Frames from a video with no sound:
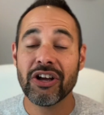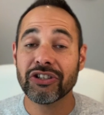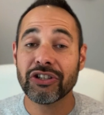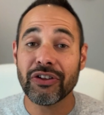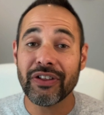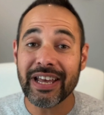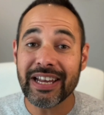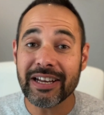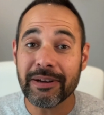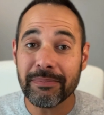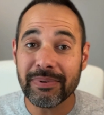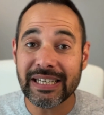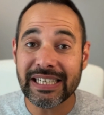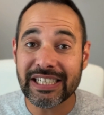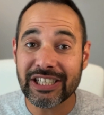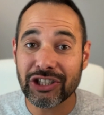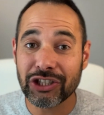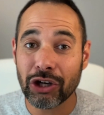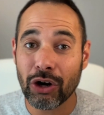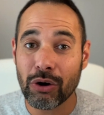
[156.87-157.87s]
So they
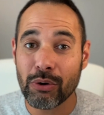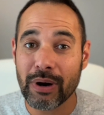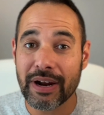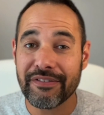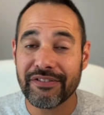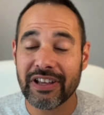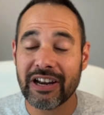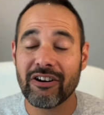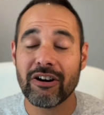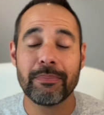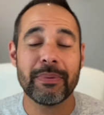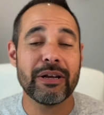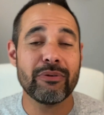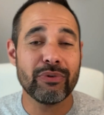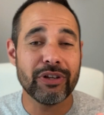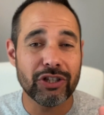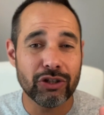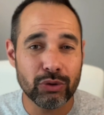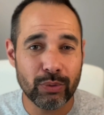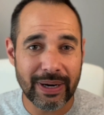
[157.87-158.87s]
completed shockwave therapy
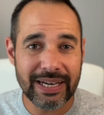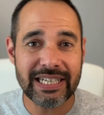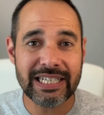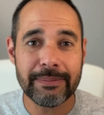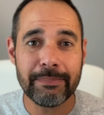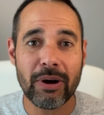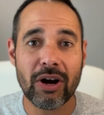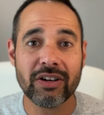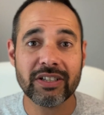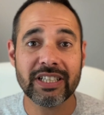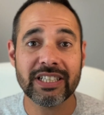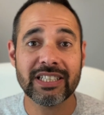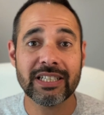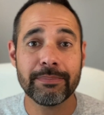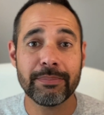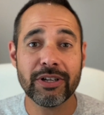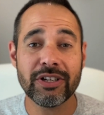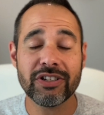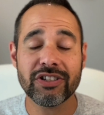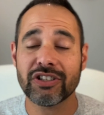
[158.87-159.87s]
with 20
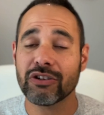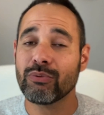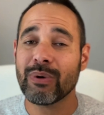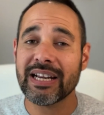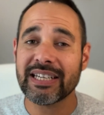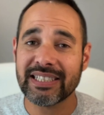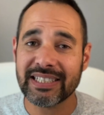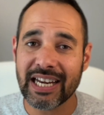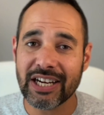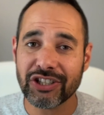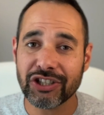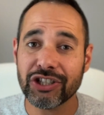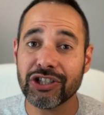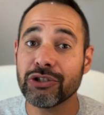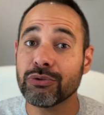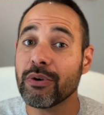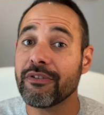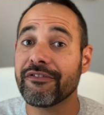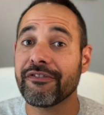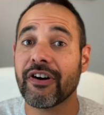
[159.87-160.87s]
participants, where
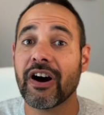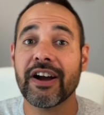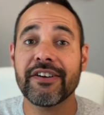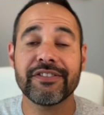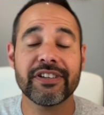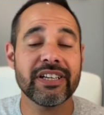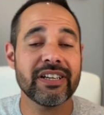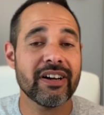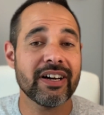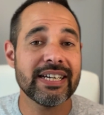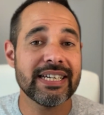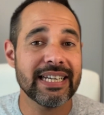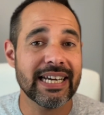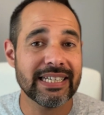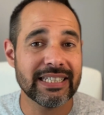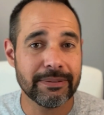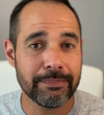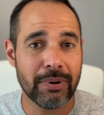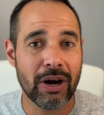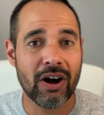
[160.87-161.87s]
sessions were 5 to 9
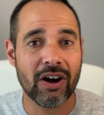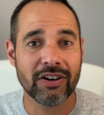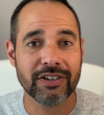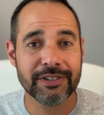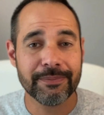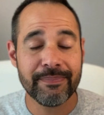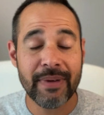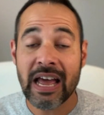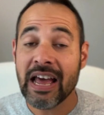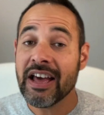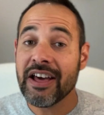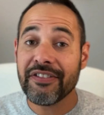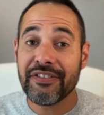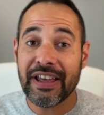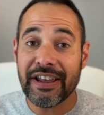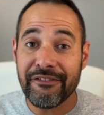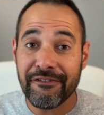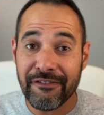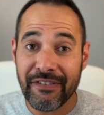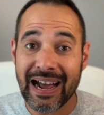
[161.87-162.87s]
days apart.
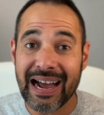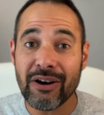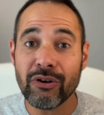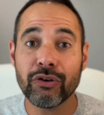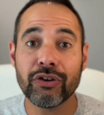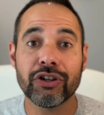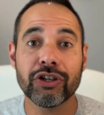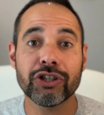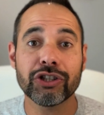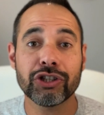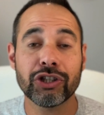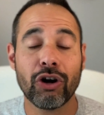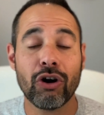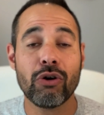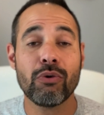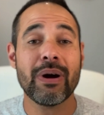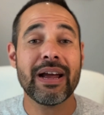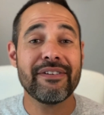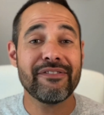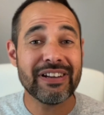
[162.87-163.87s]
They found that
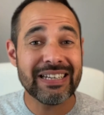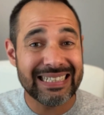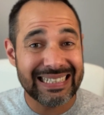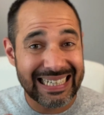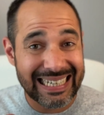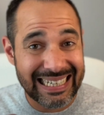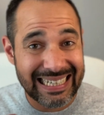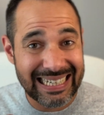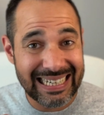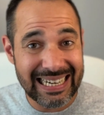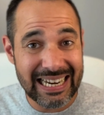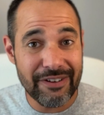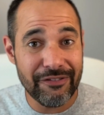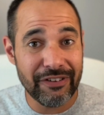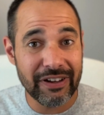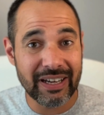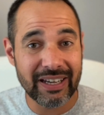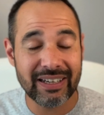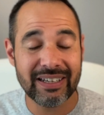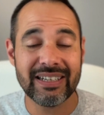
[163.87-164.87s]
shockwave
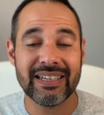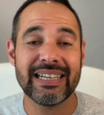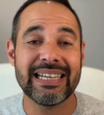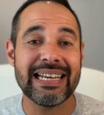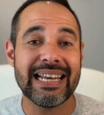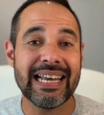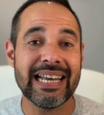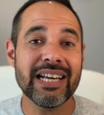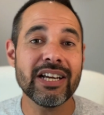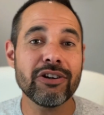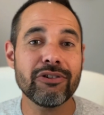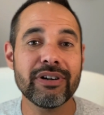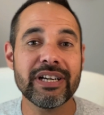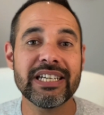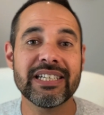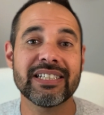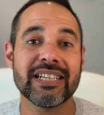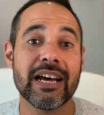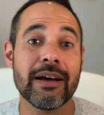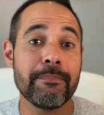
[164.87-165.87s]
significantly
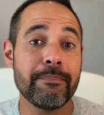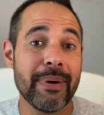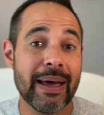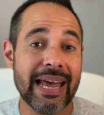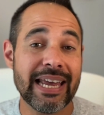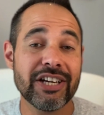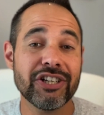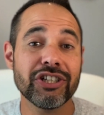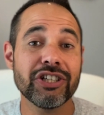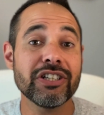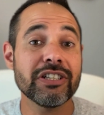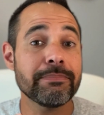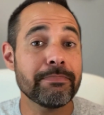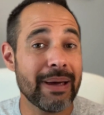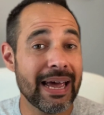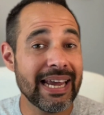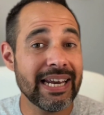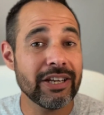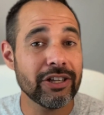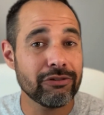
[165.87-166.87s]
increased a patient's
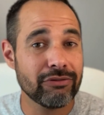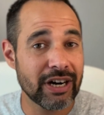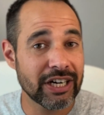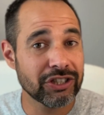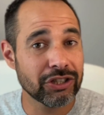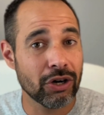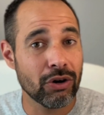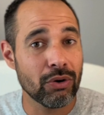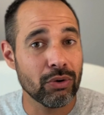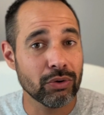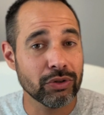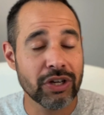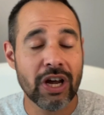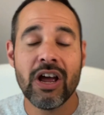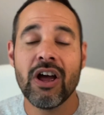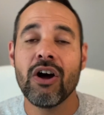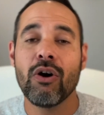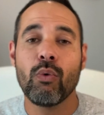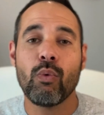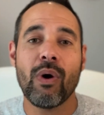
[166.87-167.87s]
pain threshold
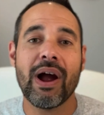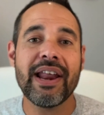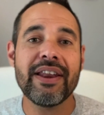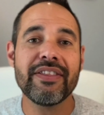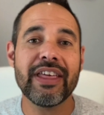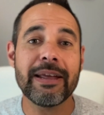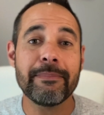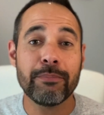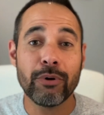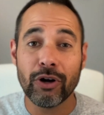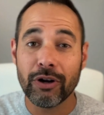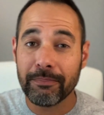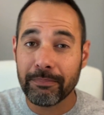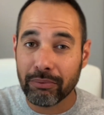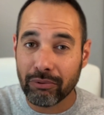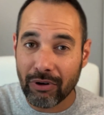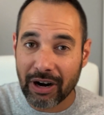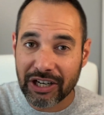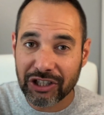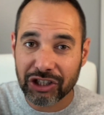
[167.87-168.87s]
when they put
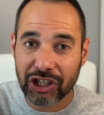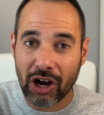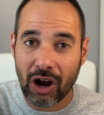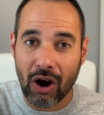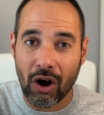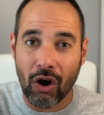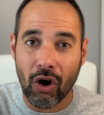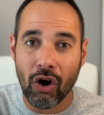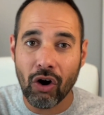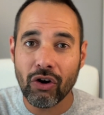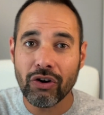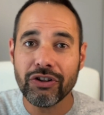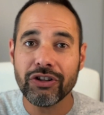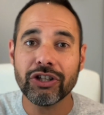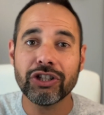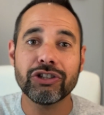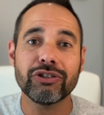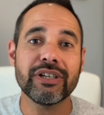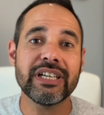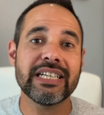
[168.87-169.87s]
pressure on the
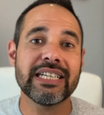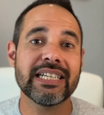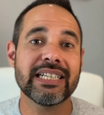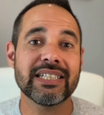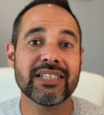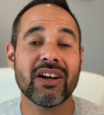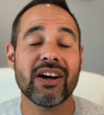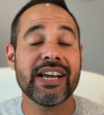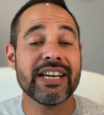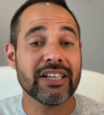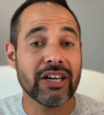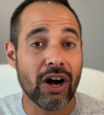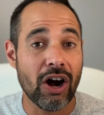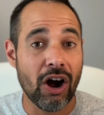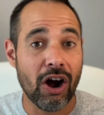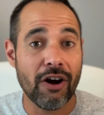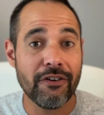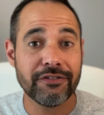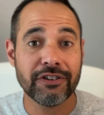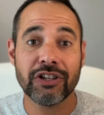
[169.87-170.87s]
treated site
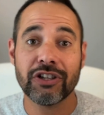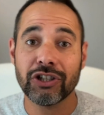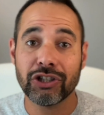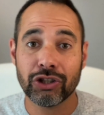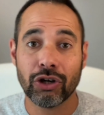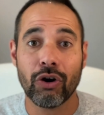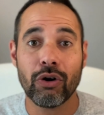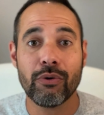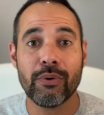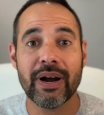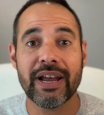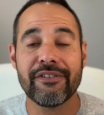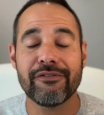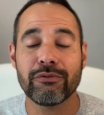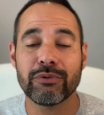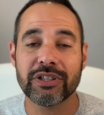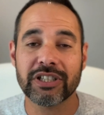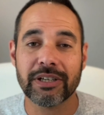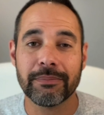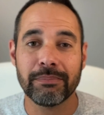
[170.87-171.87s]
after the shockwave
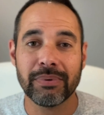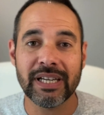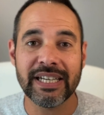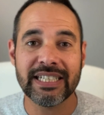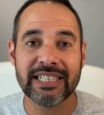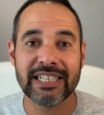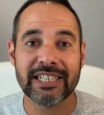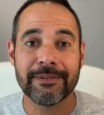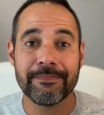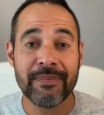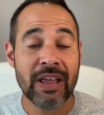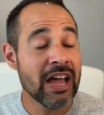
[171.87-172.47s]
was completed.